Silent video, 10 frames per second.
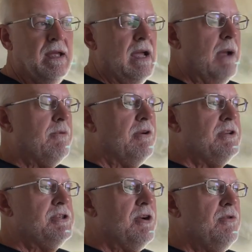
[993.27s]
I'm going to
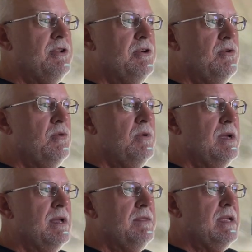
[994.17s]
show you
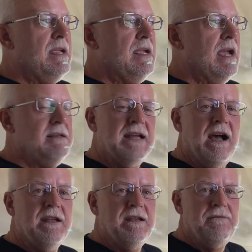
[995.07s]
the
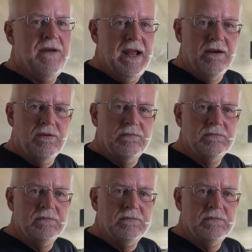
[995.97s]
Italian veil,